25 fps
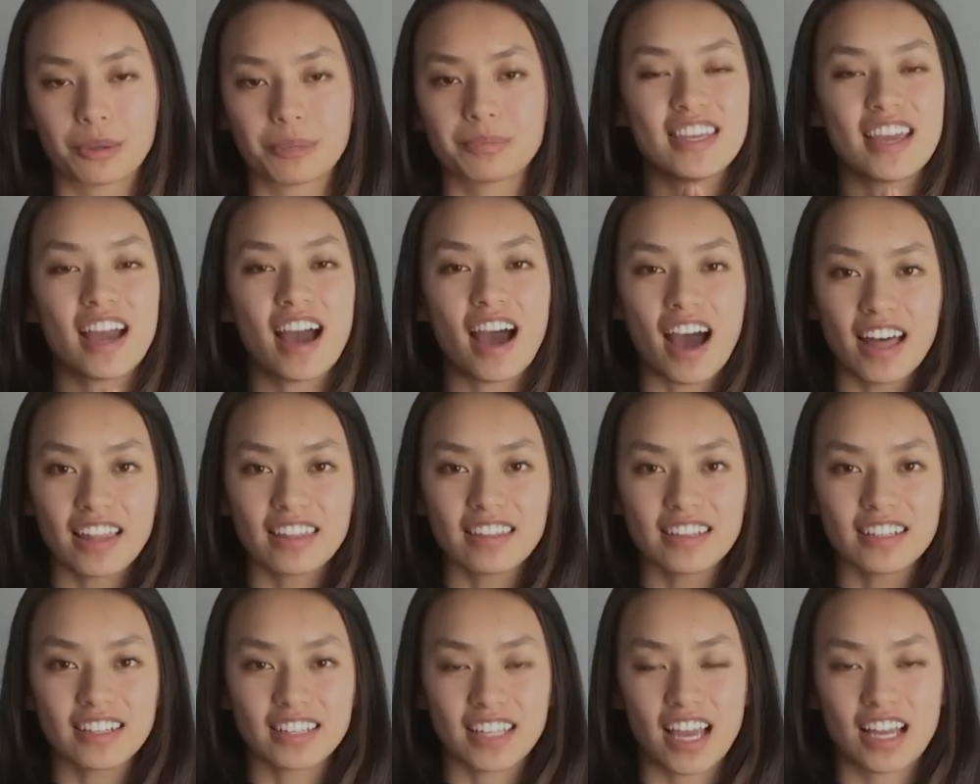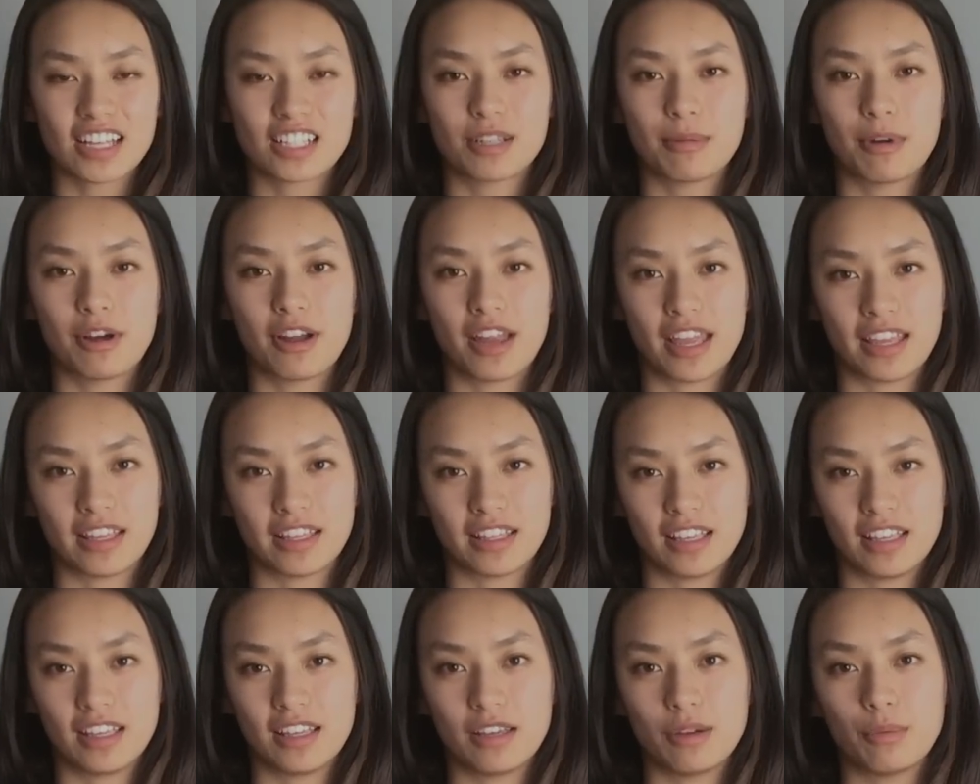The other catch about
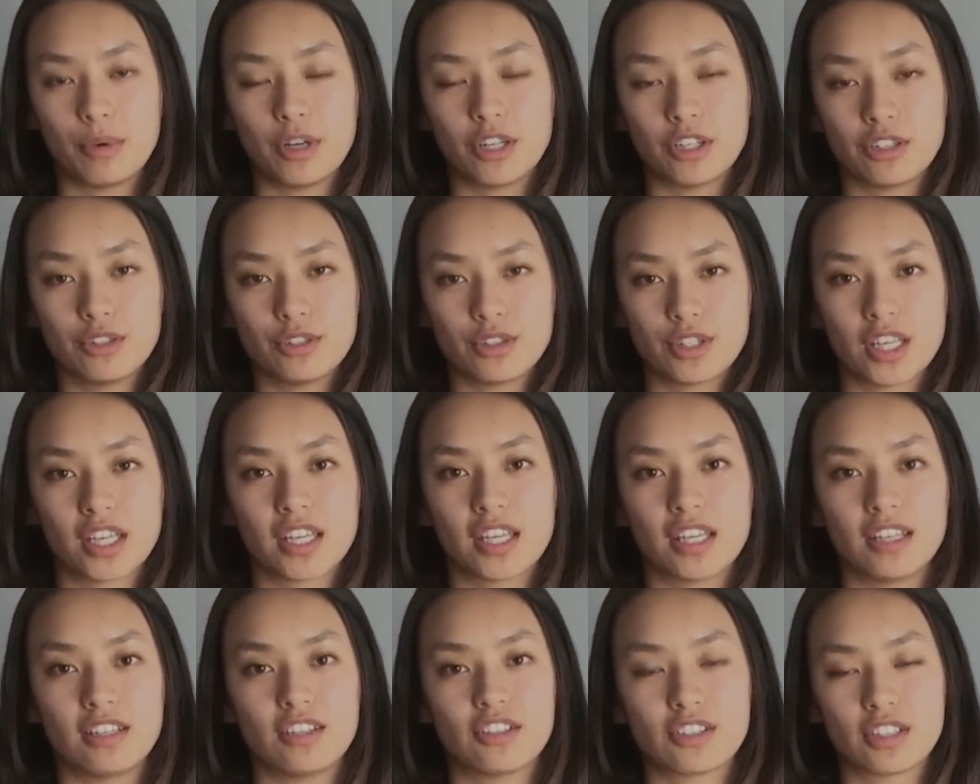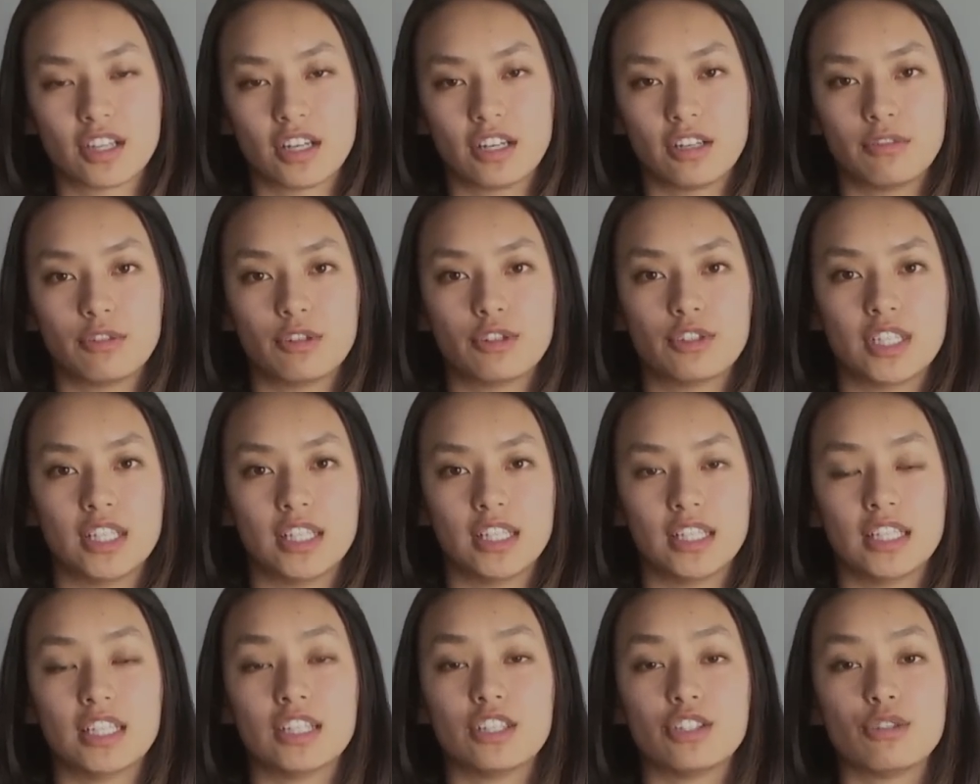Anki when you're using it in your study
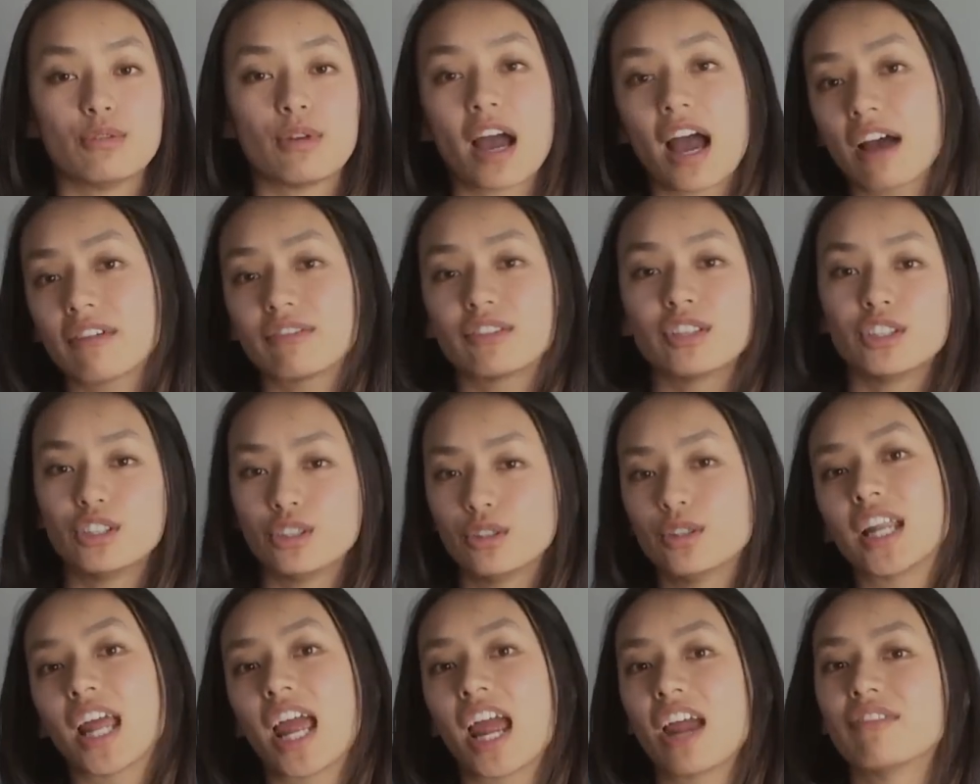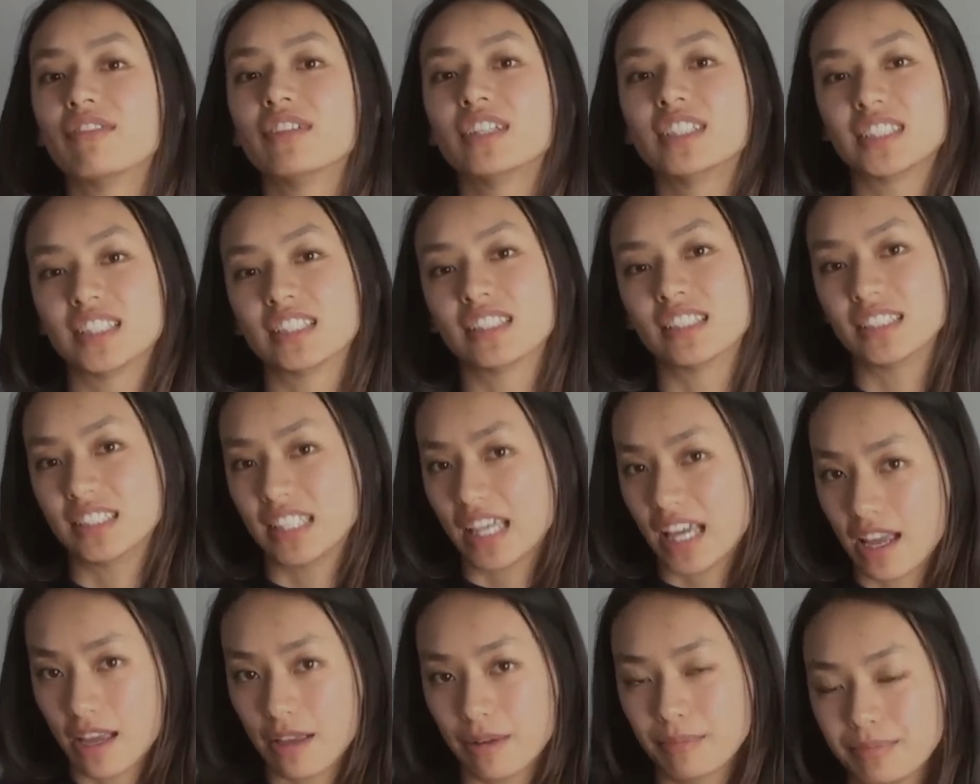routine is you have to do it every single
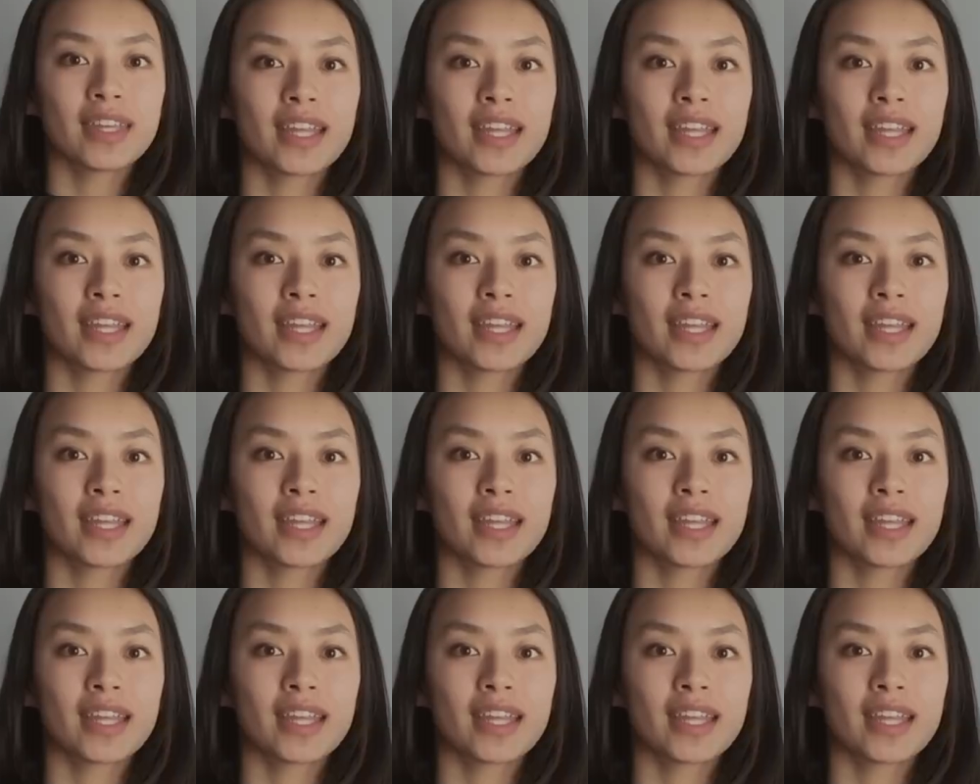day.